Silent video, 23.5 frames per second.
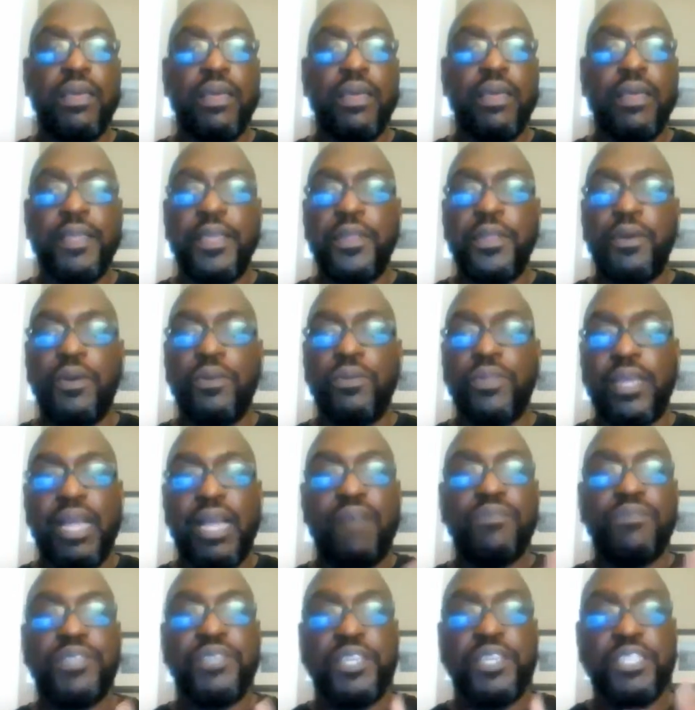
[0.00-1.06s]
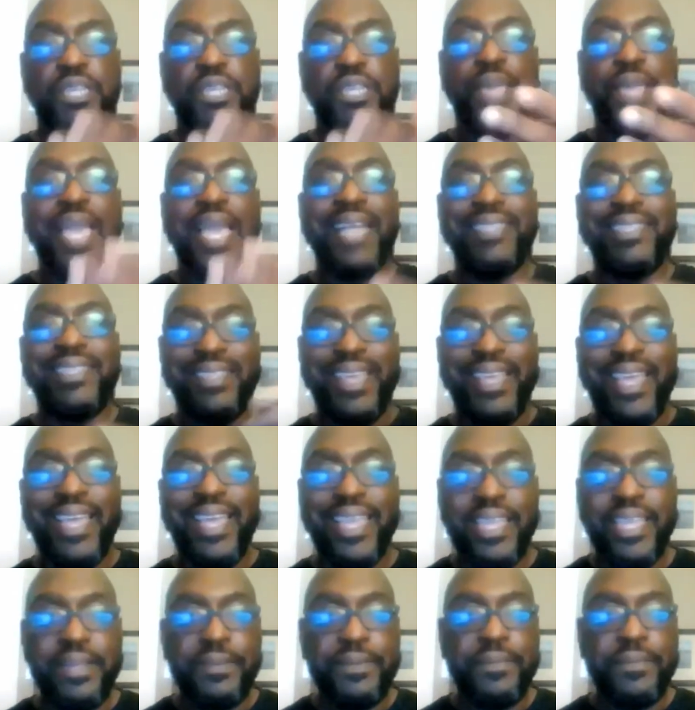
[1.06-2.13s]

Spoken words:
the conversation that we had today,